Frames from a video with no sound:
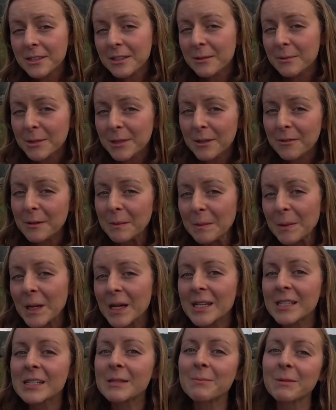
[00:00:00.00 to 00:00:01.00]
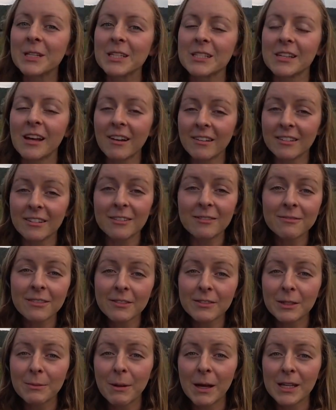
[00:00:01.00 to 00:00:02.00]
a little bit overpriced, but it's
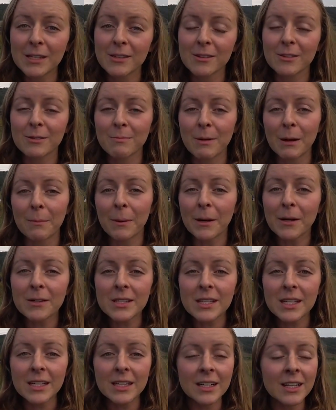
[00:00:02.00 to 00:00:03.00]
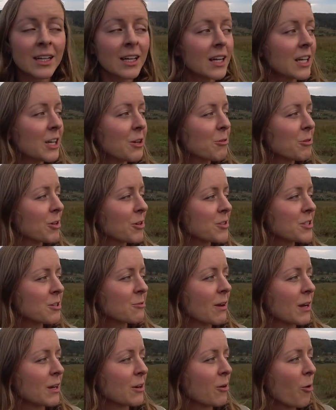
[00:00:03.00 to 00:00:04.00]
150 pesos per person. You can also rent